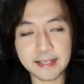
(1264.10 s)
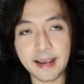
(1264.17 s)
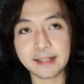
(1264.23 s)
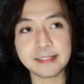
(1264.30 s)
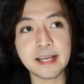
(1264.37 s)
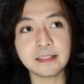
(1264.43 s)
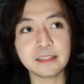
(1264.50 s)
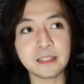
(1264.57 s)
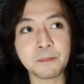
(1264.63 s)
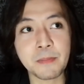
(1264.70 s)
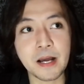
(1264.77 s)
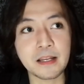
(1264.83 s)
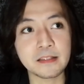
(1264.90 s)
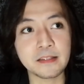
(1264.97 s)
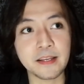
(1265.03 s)
identity
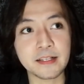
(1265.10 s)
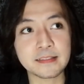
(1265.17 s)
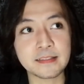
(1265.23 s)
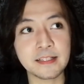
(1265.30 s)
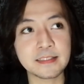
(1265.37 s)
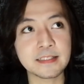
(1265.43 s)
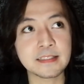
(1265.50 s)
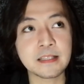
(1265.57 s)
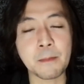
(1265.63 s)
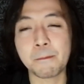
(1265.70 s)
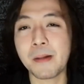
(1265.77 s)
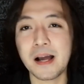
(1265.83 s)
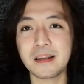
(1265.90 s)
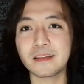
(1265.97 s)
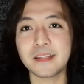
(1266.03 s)
politics, this is the
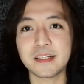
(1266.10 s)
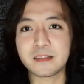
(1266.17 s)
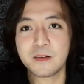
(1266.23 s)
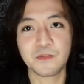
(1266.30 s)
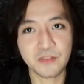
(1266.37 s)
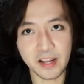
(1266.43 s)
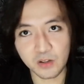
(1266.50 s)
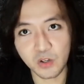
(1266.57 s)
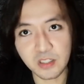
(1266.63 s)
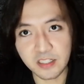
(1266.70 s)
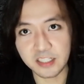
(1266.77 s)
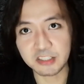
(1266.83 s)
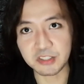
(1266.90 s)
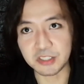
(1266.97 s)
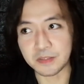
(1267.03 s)
politics of
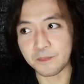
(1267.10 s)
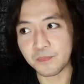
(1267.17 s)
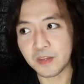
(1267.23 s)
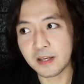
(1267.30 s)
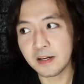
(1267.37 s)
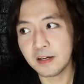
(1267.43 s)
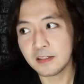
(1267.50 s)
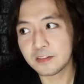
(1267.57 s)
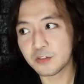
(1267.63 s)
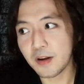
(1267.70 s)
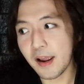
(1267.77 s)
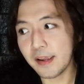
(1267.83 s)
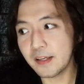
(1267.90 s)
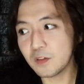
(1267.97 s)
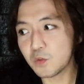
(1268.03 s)
recognition,
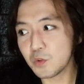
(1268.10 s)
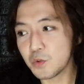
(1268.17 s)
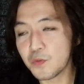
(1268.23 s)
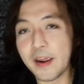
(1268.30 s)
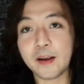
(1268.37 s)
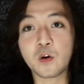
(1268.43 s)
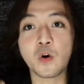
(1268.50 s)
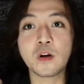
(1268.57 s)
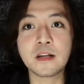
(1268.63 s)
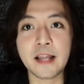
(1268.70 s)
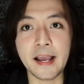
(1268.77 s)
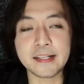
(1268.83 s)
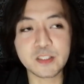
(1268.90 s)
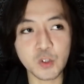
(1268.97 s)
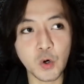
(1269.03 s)
trying to
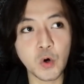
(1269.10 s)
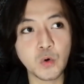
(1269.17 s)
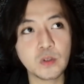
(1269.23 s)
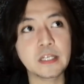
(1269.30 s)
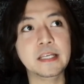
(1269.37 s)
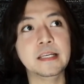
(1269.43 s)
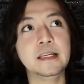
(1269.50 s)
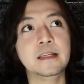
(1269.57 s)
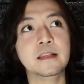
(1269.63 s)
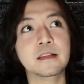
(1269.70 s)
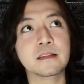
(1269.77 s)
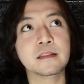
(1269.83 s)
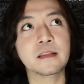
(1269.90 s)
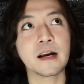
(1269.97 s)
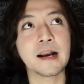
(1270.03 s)
recognize only
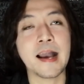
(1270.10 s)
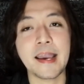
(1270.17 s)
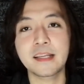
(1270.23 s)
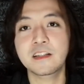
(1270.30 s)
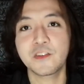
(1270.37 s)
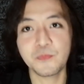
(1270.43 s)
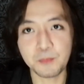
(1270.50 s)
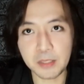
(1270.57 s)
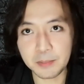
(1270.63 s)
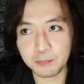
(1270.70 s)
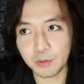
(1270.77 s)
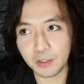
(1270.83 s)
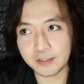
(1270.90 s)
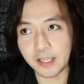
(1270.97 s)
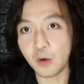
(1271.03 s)
the kind of
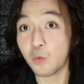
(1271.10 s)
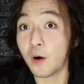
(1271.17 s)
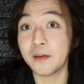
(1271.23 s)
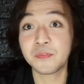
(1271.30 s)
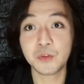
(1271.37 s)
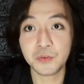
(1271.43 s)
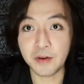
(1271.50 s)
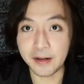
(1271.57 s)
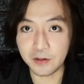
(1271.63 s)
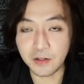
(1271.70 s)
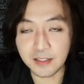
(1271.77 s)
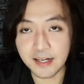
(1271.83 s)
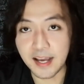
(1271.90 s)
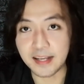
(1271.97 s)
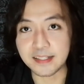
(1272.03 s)
people they want to
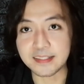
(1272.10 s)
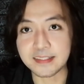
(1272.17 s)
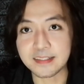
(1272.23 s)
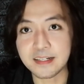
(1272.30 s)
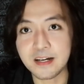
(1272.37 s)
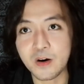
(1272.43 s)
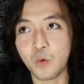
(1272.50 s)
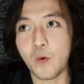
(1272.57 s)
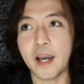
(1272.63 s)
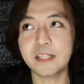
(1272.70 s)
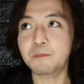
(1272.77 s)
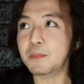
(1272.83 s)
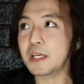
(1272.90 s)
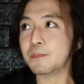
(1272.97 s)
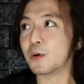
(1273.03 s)
recognize.
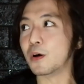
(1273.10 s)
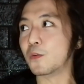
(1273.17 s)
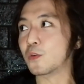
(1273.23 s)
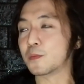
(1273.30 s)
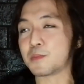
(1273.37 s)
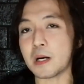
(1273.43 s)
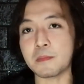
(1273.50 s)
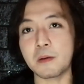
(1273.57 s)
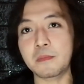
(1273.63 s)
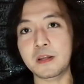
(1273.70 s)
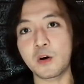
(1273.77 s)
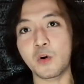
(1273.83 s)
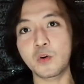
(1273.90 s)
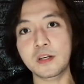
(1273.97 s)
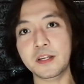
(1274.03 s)
White people would probably
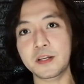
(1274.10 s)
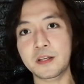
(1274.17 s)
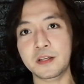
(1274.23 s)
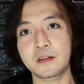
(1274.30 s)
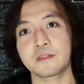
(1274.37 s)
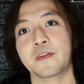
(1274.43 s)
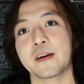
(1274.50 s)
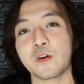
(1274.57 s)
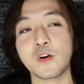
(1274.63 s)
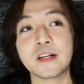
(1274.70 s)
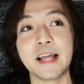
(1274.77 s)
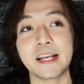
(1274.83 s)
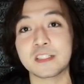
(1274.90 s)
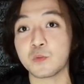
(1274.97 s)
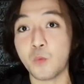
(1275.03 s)
only
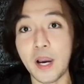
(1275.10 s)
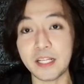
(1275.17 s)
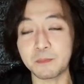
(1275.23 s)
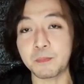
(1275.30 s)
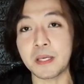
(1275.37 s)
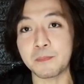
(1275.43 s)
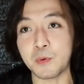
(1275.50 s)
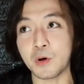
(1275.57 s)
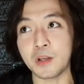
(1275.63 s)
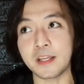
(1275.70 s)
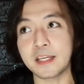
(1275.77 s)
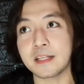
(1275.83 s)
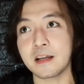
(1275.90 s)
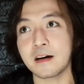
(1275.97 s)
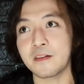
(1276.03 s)
recognize white people
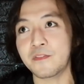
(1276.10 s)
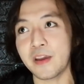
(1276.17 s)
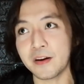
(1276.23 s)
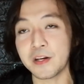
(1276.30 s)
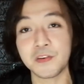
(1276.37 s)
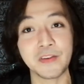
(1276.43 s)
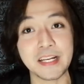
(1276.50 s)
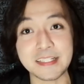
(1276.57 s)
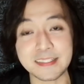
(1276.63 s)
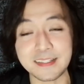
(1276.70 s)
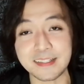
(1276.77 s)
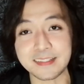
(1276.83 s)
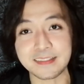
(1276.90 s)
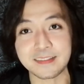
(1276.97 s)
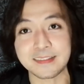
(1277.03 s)
in a very
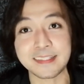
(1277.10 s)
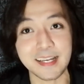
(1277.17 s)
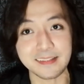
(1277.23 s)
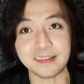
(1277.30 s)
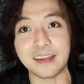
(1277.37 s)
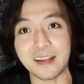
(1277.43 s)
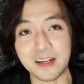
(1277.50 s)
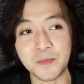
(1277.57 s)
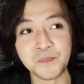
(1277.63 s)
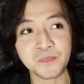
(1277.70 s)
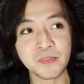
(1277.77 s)
racist setting.